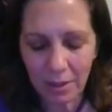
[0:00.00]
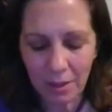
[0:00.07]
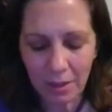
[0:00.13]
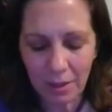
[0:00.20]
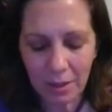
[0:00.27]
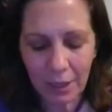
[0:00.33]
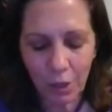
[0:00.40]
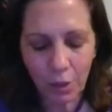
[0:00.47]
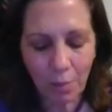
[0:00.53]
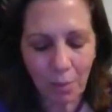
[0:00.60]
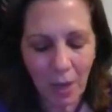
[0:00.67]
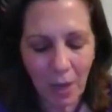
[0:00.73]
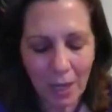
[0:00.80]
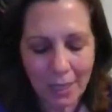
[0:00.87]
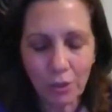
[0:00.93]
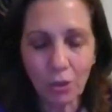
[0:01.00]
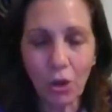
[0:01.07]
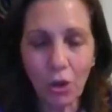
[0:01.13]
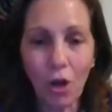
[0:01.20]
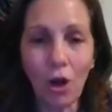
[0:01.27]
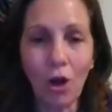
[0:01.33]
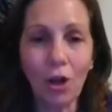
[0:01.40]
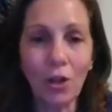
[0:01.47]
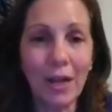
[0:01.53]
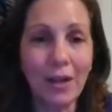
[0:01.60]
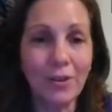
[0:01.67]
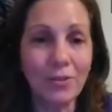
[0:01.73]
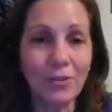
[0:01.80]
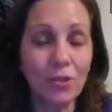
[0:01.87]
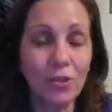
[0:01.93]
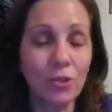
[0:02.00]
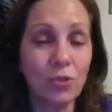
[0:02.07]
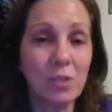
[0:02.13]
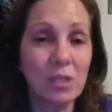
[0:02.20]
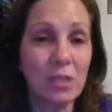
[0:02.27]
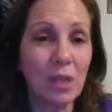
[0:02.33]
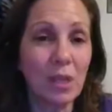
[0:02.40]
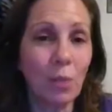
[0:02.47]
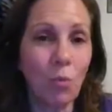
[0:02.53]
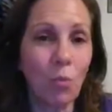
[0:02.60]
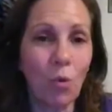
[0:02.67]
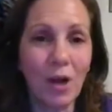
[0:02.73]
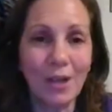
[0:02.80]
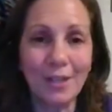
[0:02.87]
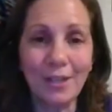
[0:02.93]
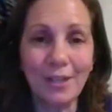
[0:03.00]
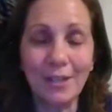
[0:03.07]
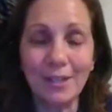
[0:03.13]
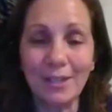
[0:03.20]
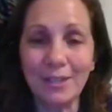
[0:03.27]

Let your mind call out to someone